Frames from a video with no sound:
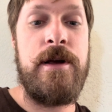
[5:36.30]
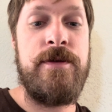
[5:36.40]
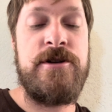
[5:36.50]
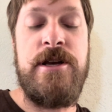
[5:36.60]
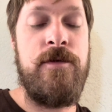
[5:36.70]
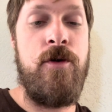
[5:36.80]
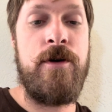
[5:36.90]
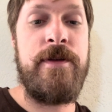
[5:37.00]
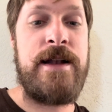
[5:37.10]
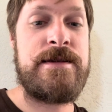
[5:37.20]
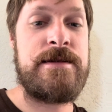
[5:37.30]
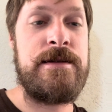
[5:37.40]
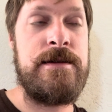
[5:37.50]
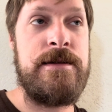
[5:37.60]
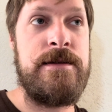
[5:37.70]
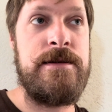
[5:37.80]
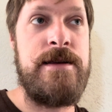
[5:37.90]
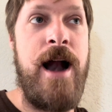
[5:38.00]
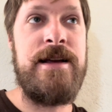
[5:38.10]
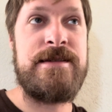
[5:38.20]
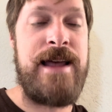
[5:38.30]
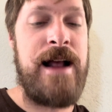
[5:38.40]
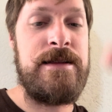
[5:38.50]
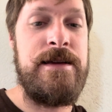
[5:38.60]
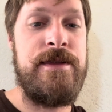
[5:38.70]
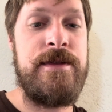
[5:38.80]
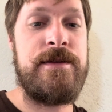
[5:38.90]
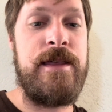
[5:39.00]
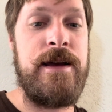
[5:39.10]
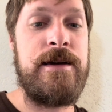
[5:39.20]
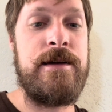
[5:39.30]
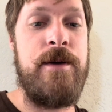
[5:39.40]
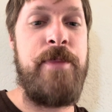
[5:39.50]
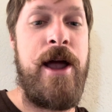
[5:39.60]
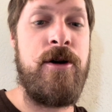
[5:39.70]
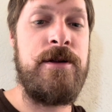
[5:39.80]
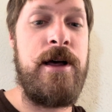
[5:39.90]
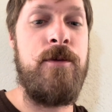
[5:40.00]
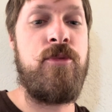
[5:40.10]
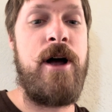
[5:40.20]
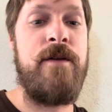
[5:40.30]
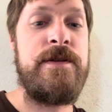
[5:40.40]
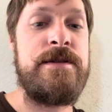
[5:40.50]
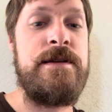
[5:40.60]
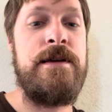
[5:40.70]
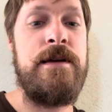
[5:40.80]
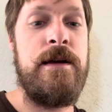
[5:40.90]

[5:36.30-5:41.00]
chief corner. That's not exactly like a parallel prophecy.